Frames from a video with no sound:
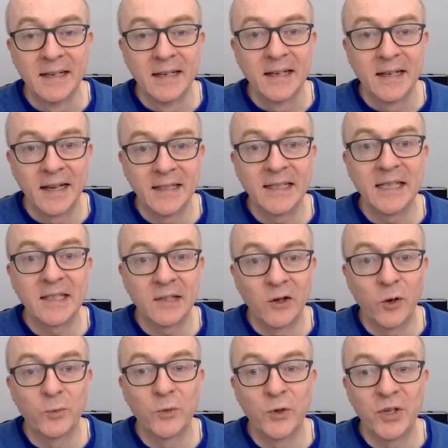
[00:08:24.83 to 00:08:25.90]
I eat a
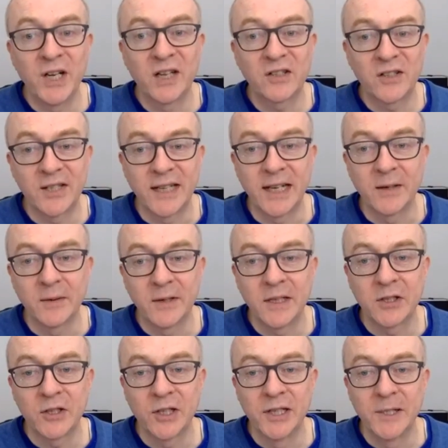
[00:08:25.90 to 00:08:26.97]
lot more nuts now,
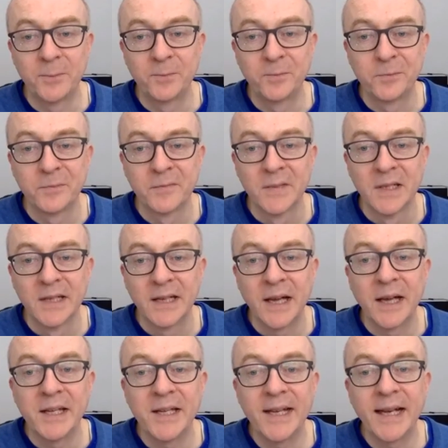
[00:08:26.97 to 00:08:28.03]
actually.
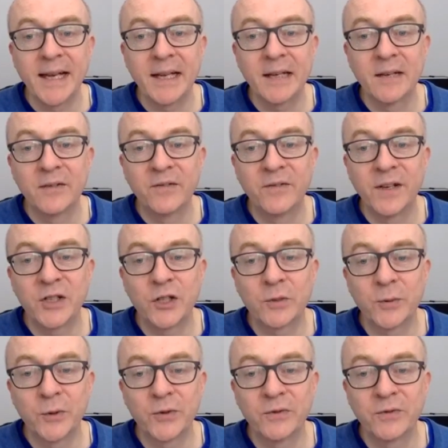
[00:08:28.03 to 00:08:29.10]
And yen,
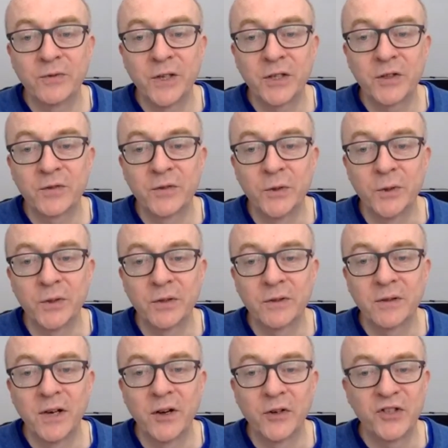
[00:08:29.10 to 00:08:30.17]
vegetables and fresh fruit
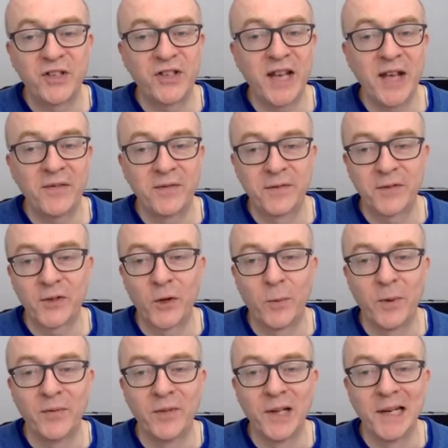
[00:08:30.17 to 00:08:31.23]
are
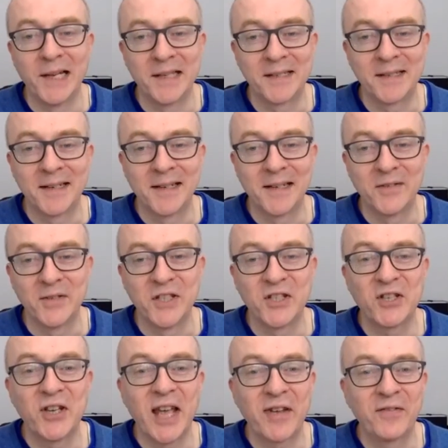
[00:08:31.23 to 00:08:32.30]
top of the list. I love it.
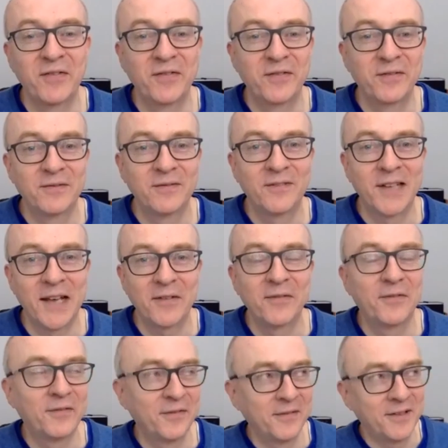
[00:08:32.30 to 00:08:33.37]
Def,
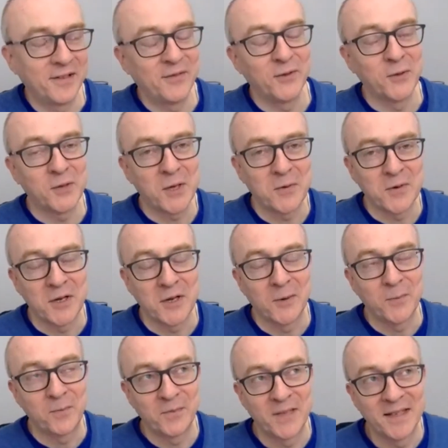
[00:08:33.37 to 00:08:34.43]
if you don't know,
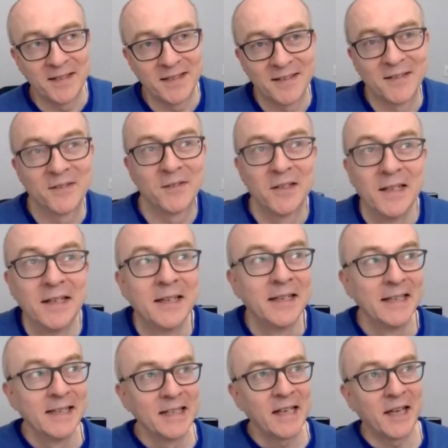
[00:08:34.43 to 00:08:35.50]
is
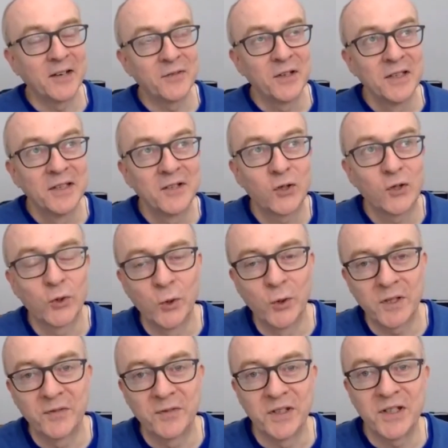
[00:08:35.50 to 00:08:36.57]
kind of
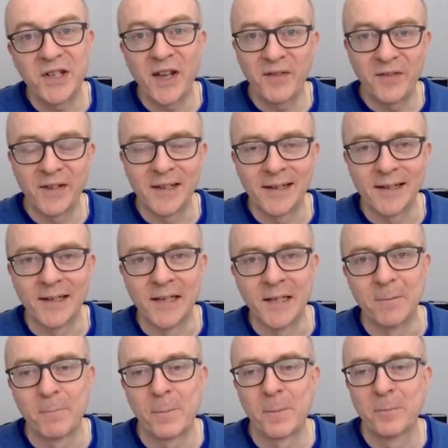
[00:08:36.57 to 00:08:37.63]
short for
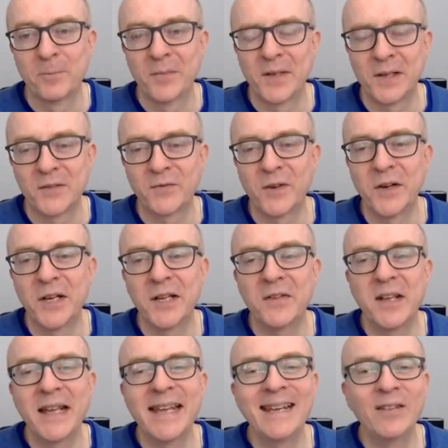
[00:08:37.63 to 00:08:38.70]
definitely. It's
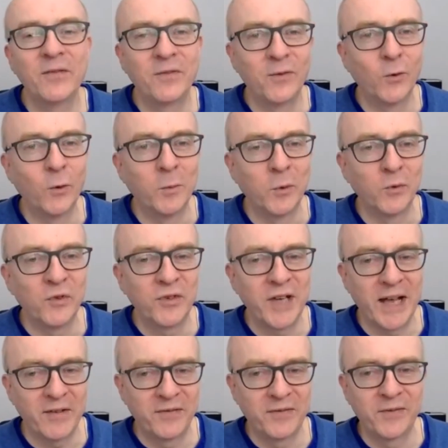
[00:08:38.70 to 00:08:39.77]
very informal,
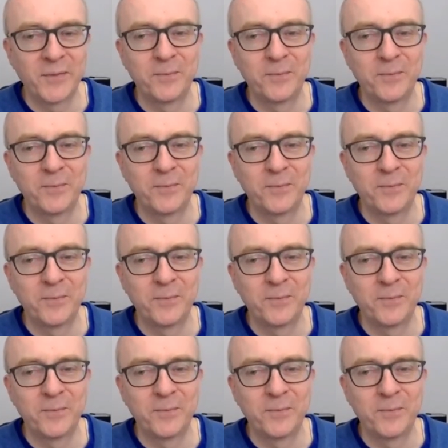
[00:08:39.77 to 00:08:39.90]
def.